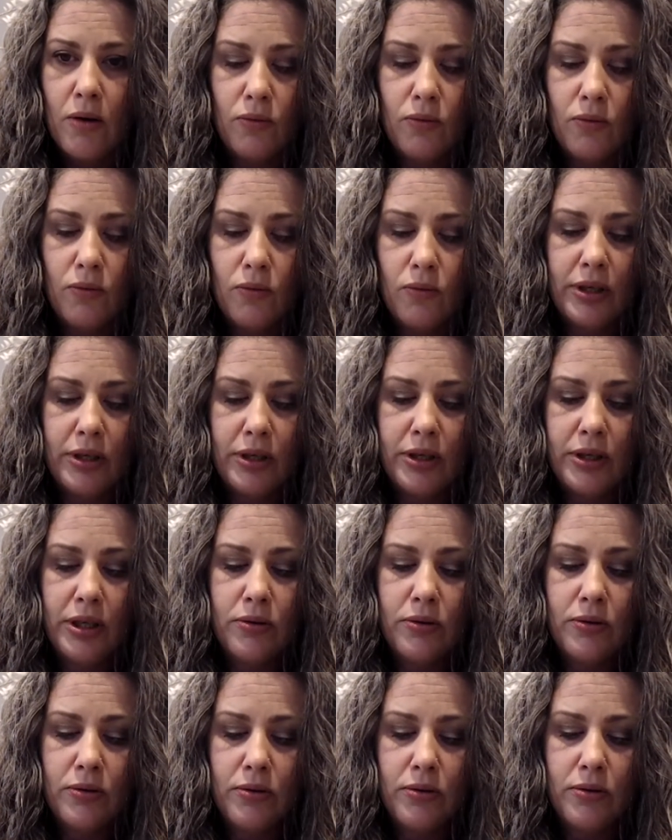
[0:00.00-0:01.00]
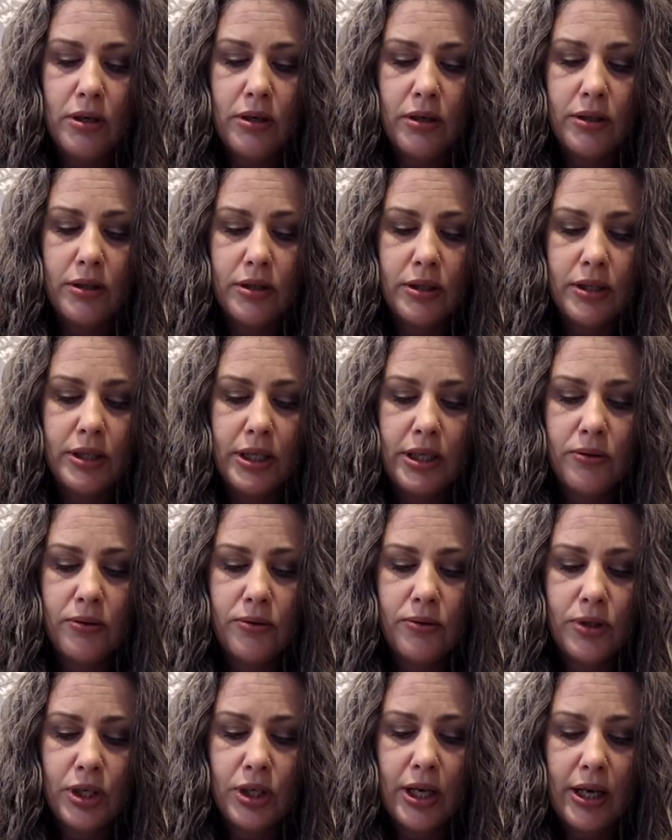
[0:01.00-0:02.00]
Will the new
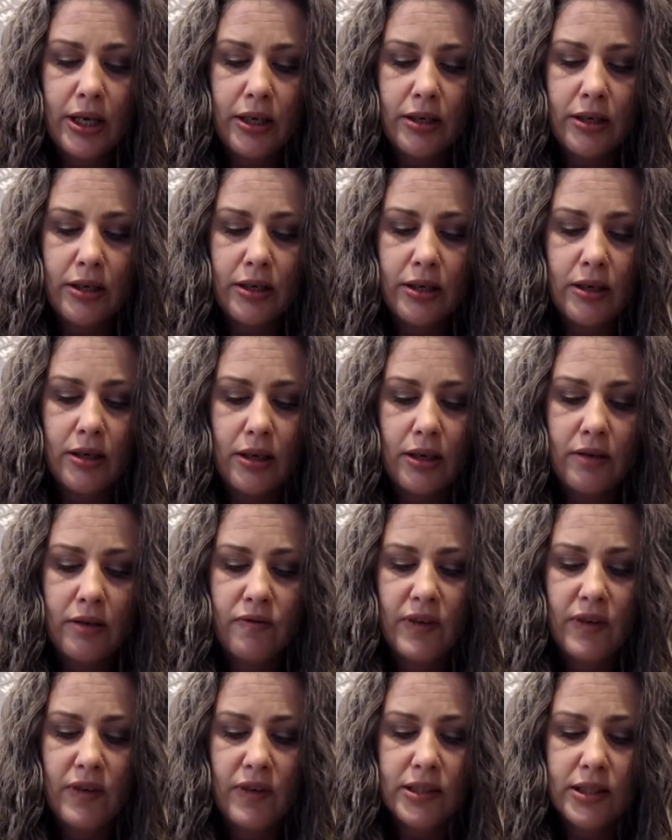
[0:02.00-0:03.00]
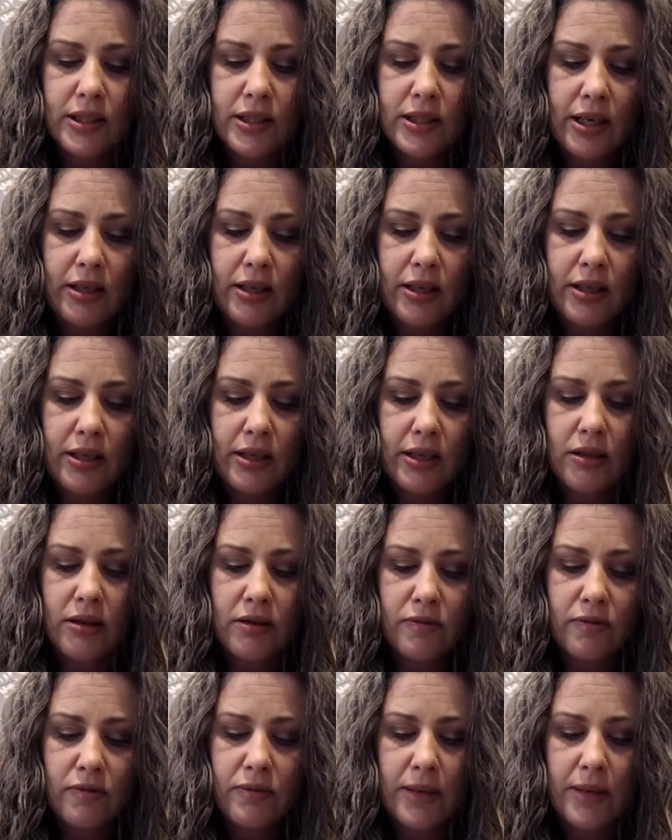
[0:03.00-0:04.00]
DOJ investigate the death
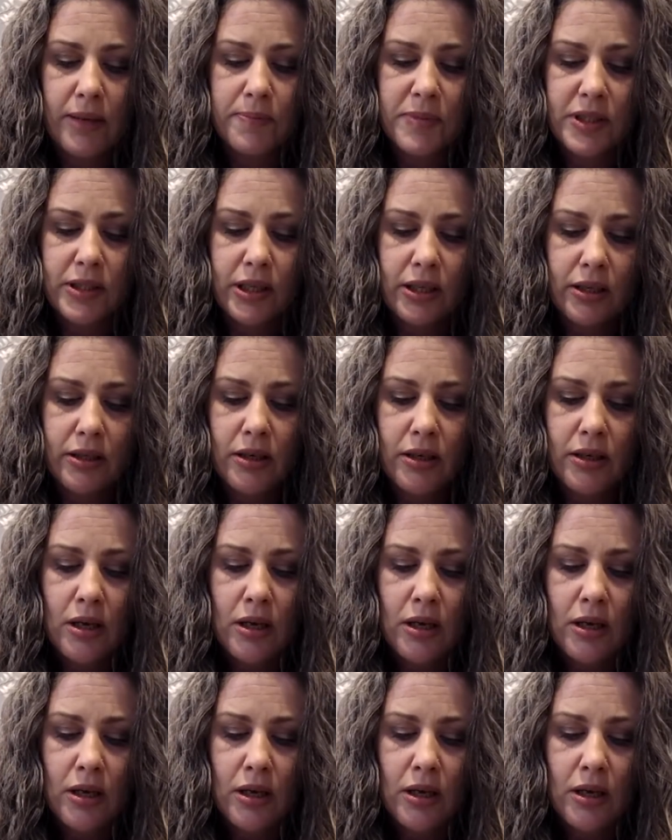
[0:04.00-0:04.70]
of Epstein?